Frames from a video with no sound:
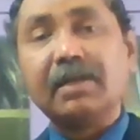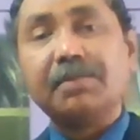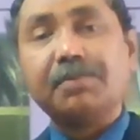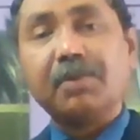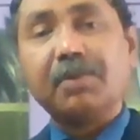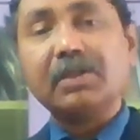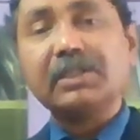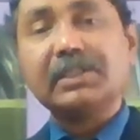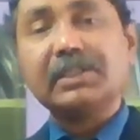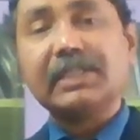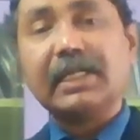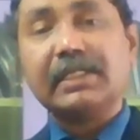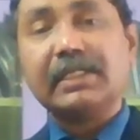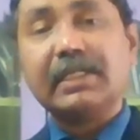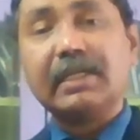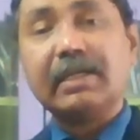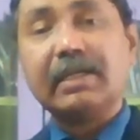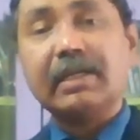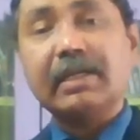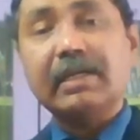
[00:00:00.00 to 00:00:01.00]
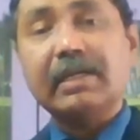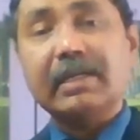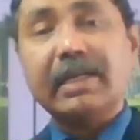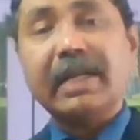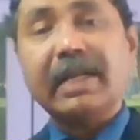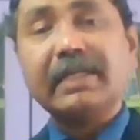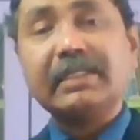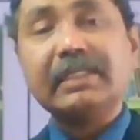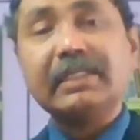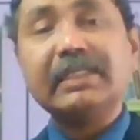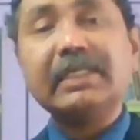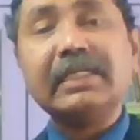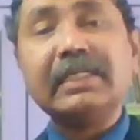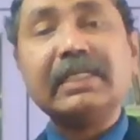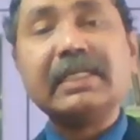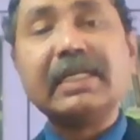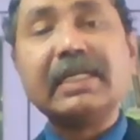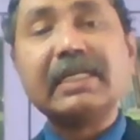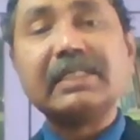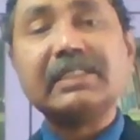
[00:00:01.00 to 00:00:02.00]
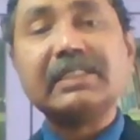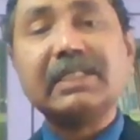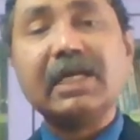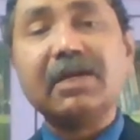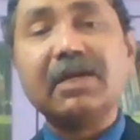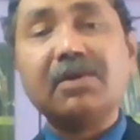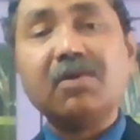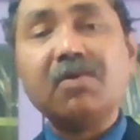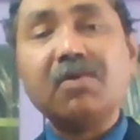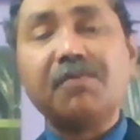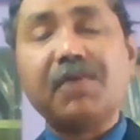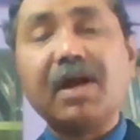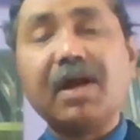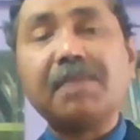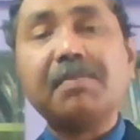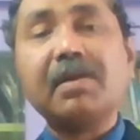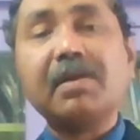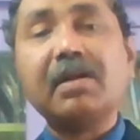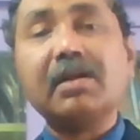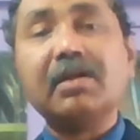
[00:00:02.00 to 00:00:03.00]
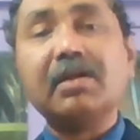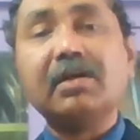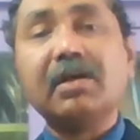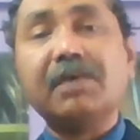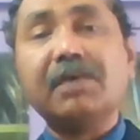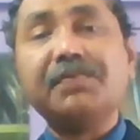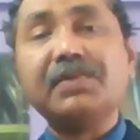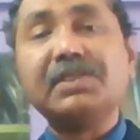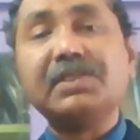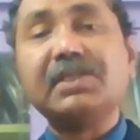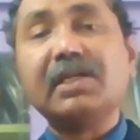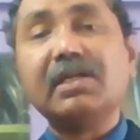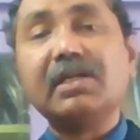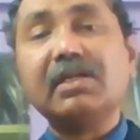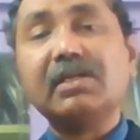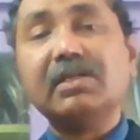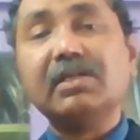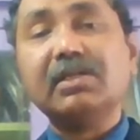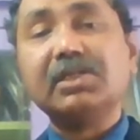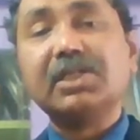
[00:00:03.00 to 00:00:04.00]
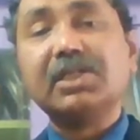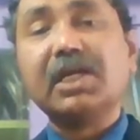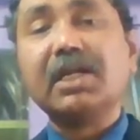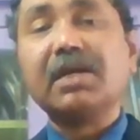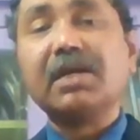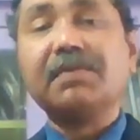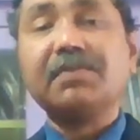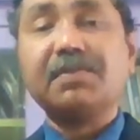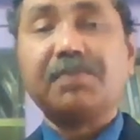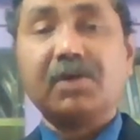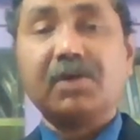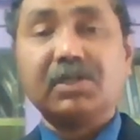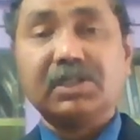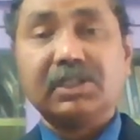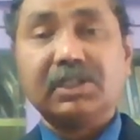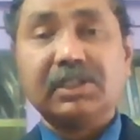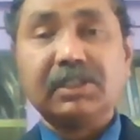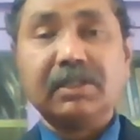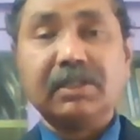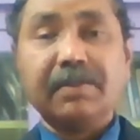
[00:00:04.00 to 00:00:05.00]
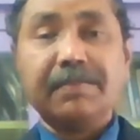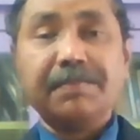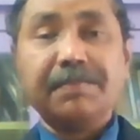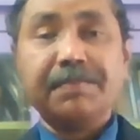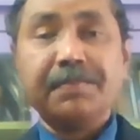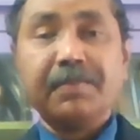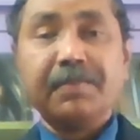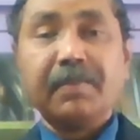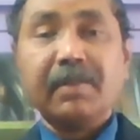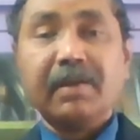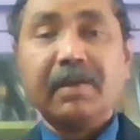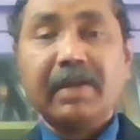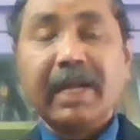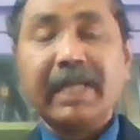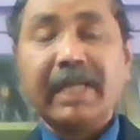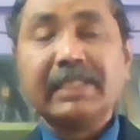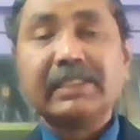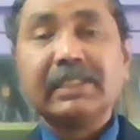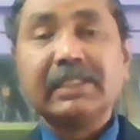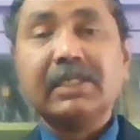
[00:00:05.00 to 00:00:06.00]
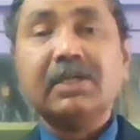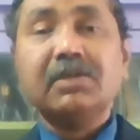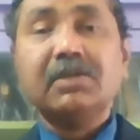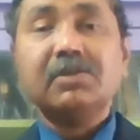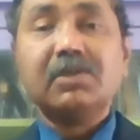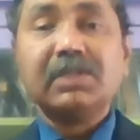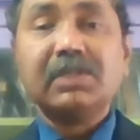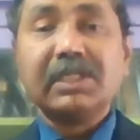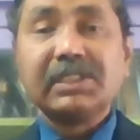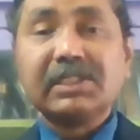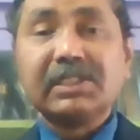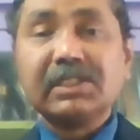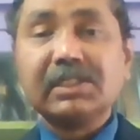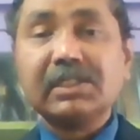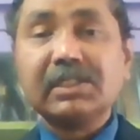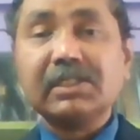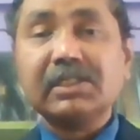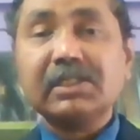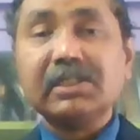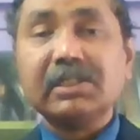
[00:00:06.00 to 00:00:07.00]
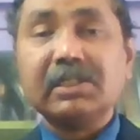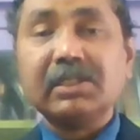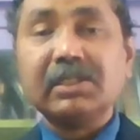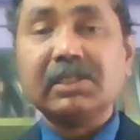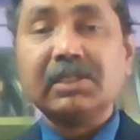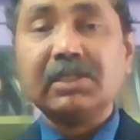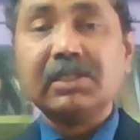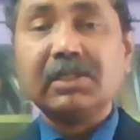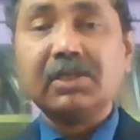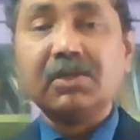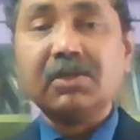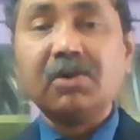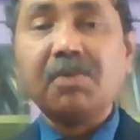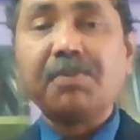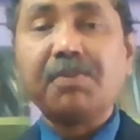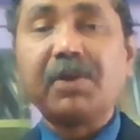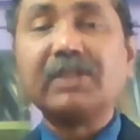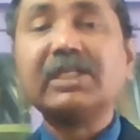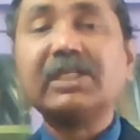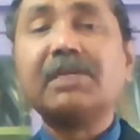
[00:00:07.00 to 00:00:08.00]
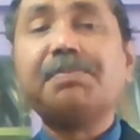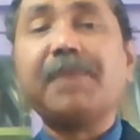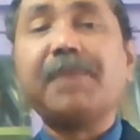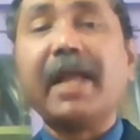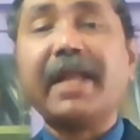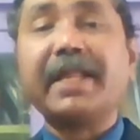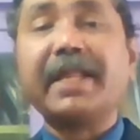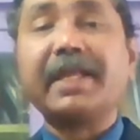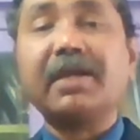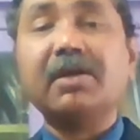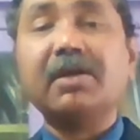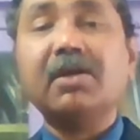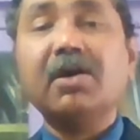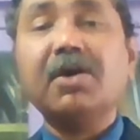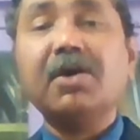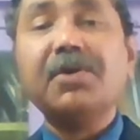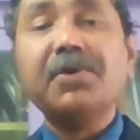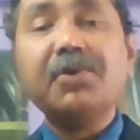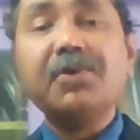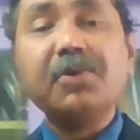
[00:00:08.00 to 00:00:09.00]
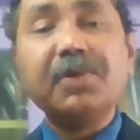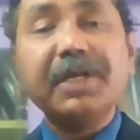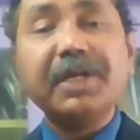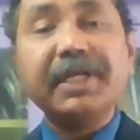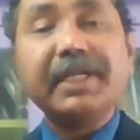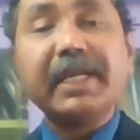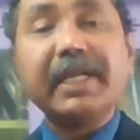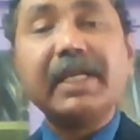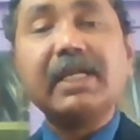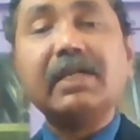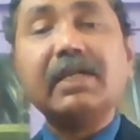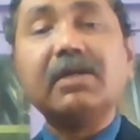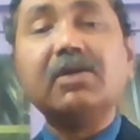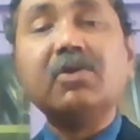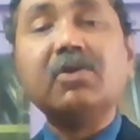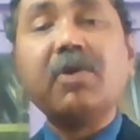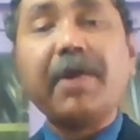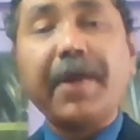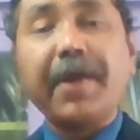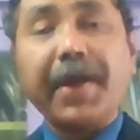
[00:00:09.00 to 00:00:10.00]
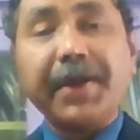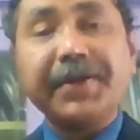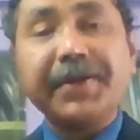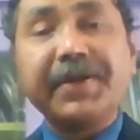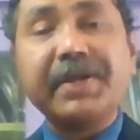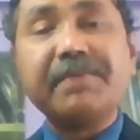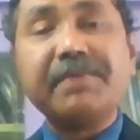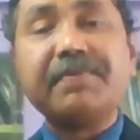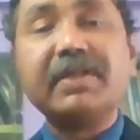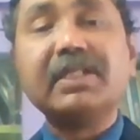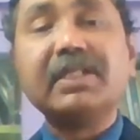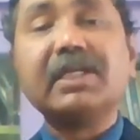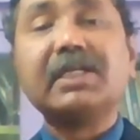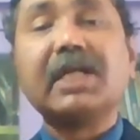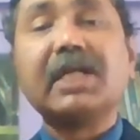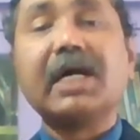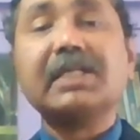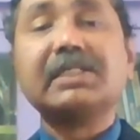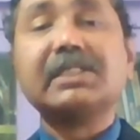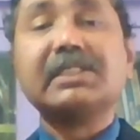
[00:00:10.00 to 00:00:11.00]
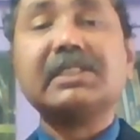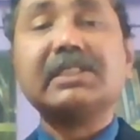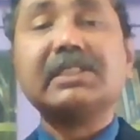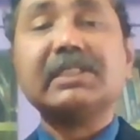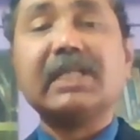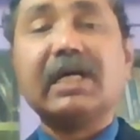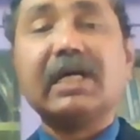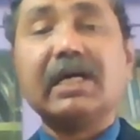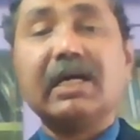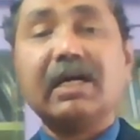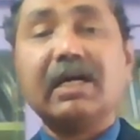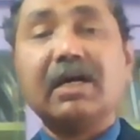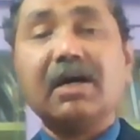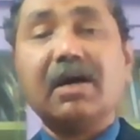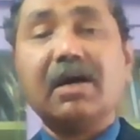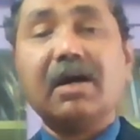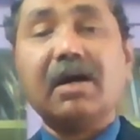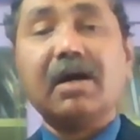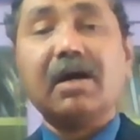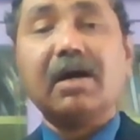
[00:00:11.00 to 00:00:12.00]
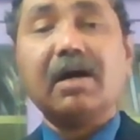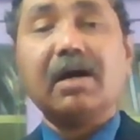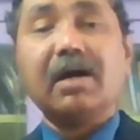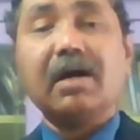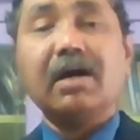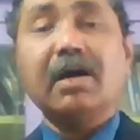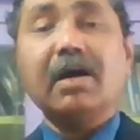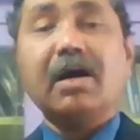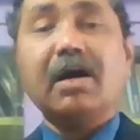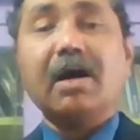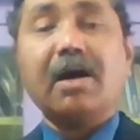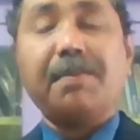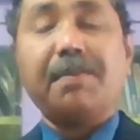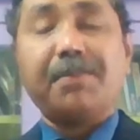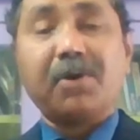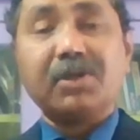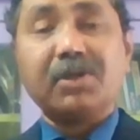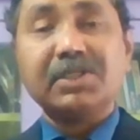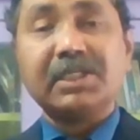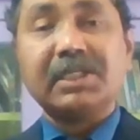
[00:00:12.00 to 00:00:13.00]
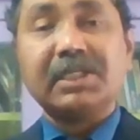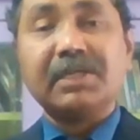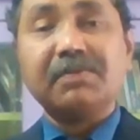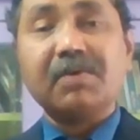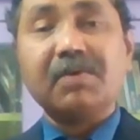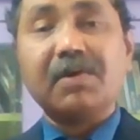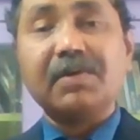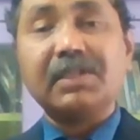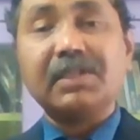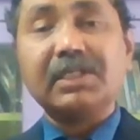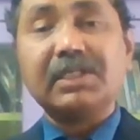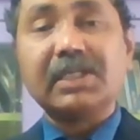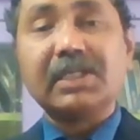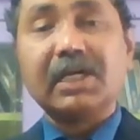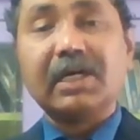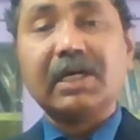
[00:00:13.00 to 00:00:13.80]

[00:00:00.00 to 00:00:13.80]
project charter. Right? It indicates the formal official starting of the project. Right. So next, project planning. You do detailed, you identify the tasks in the project involved in the